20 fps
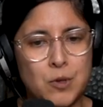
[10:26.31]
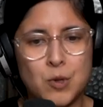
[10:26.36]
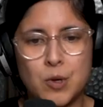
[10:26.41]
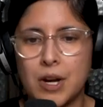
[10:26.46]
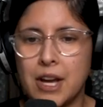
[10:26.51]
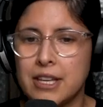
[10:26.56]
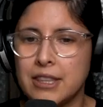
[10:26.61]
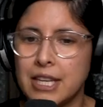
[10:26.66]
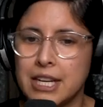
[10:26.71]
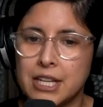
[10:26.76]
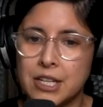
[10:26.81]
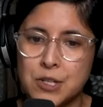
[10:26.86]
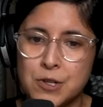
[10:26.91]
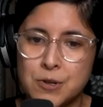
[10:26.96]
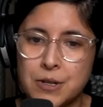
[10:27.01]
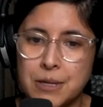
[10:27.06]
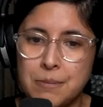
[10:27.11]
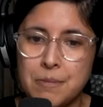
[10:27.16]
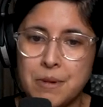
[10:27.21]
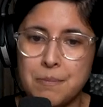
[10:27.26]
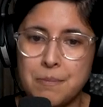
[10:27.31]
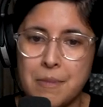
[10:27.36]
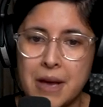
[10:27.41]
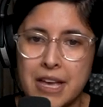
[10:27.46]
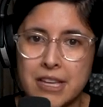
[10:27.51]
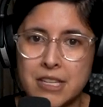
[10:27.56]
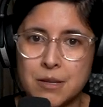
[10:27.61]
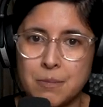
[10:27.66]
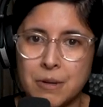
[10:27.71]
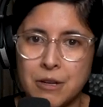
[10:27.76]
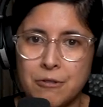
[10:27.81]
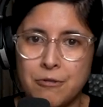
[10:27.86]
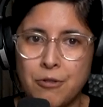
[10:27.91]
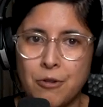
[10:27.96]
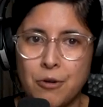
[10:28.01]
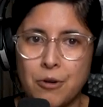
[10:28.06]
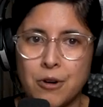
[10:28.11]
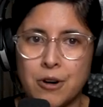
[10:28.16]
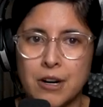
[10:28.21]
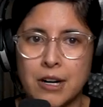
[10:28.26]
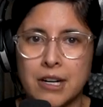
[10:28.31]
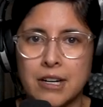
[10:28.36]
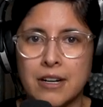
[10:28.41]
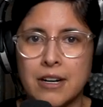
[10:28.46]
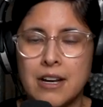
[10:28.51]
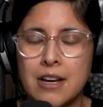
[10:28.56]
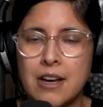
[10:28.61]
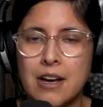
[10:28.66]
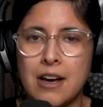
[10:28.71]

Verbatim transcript: tried like a treatment mask before.